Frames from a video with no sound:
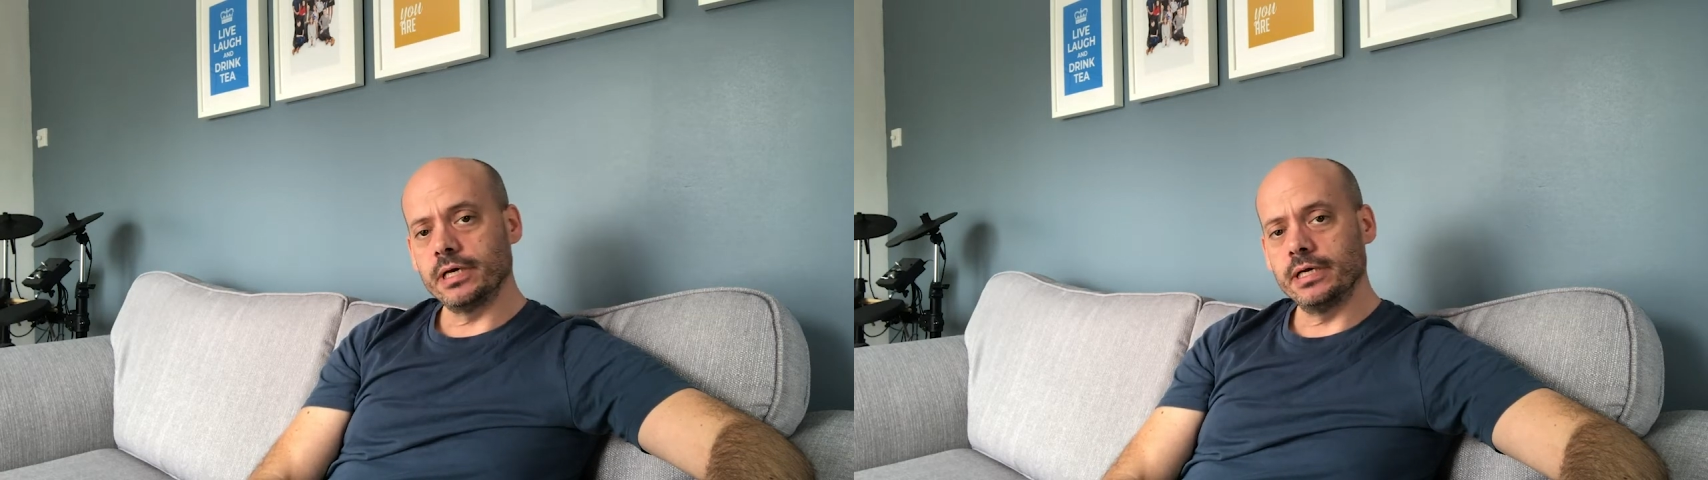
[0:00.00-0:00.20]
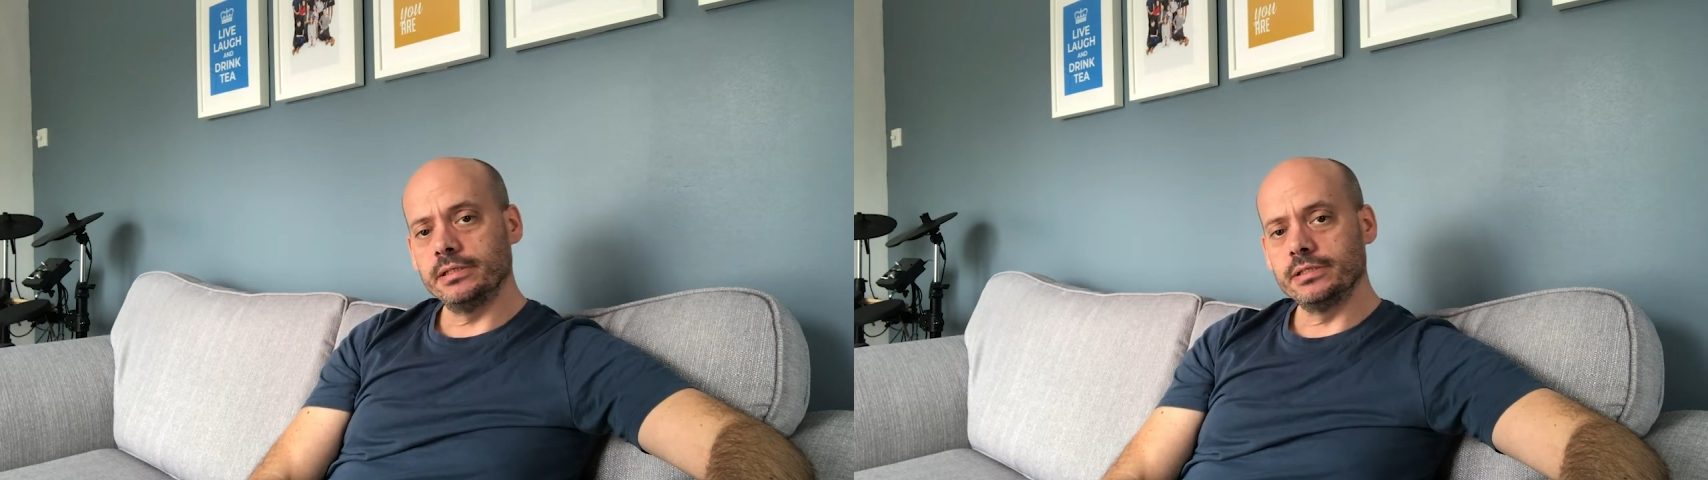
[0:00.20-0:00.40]

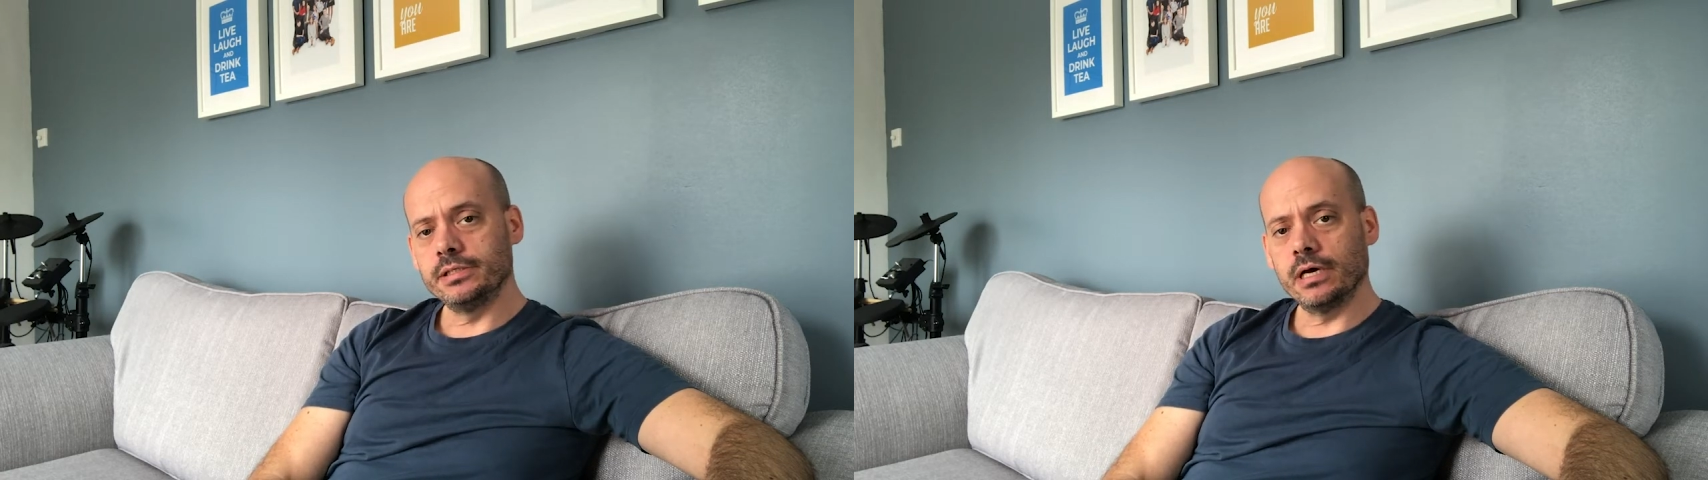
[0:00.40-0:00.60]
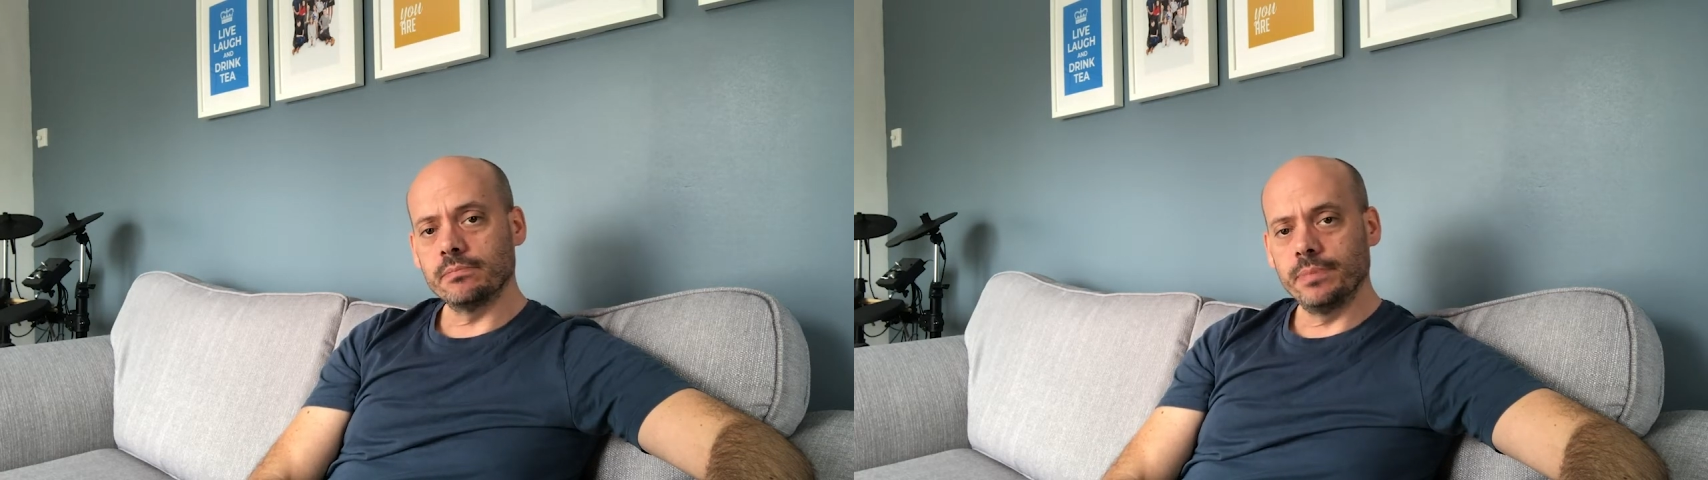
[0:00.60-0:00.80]
and
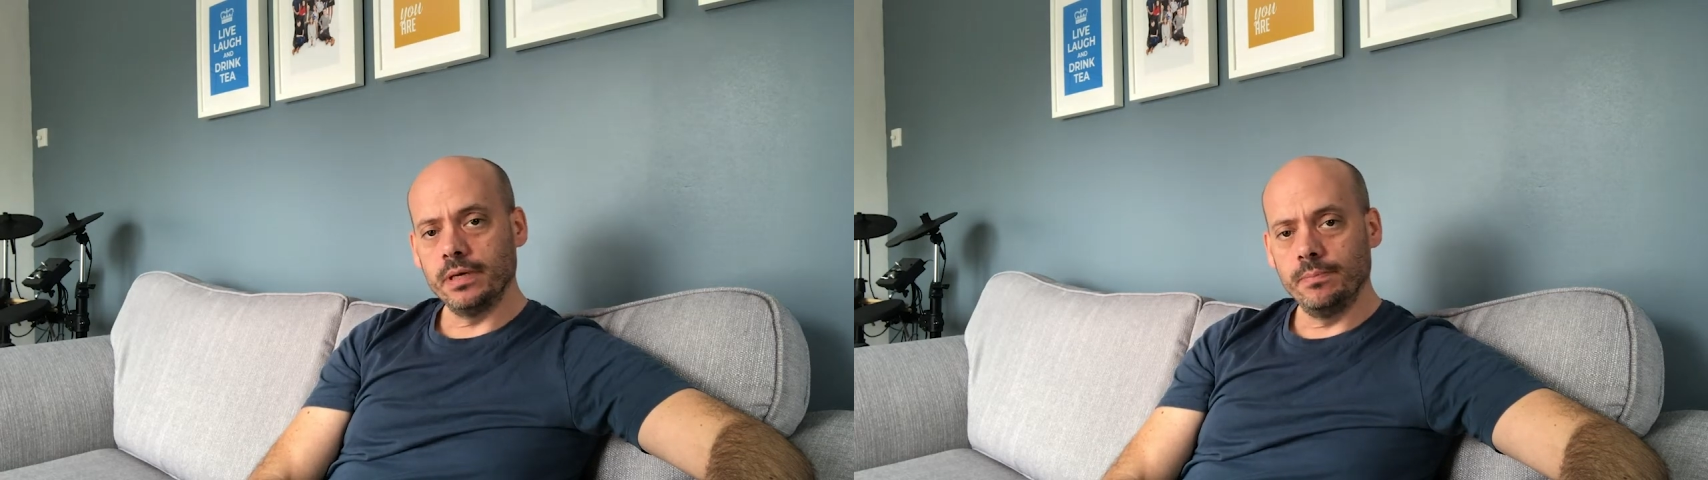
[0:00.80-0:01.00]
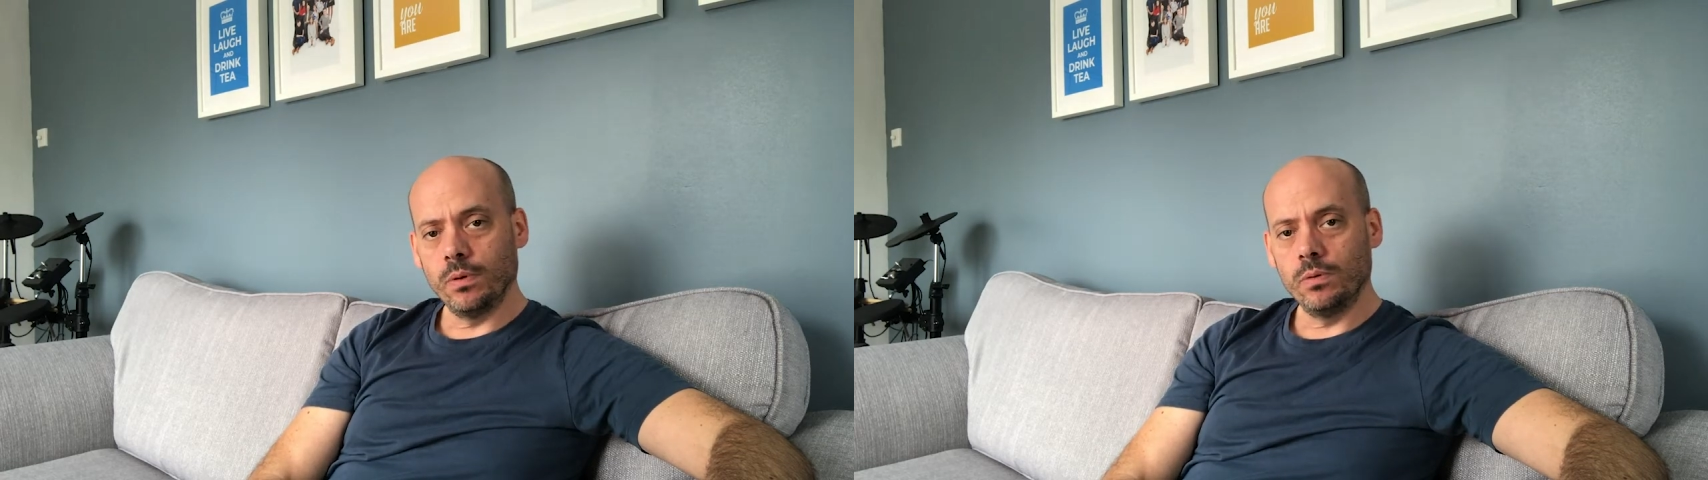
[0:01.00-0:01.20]
young
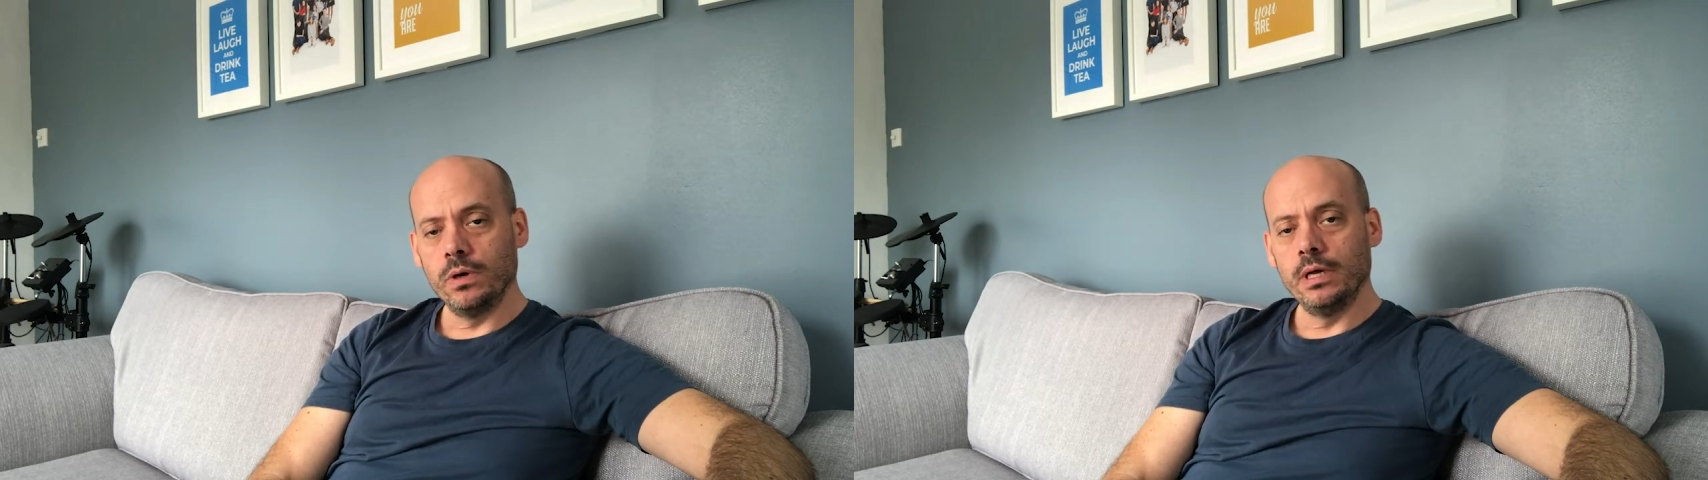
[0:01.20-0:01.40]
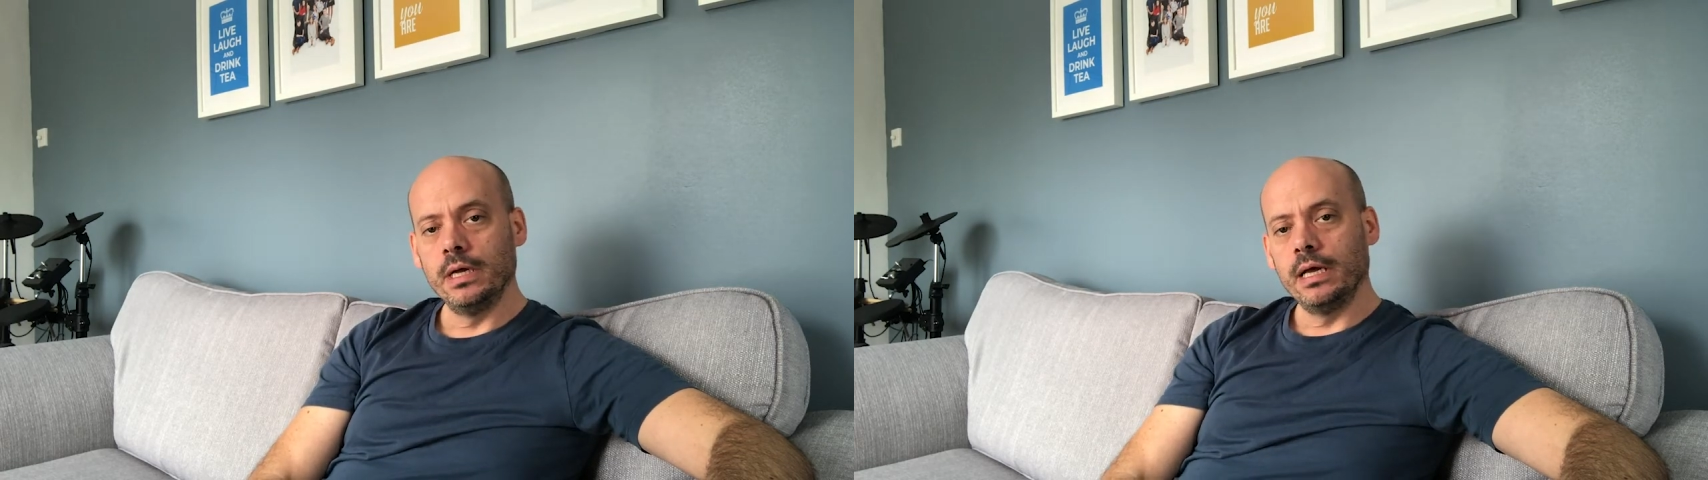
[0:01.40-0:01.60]
people.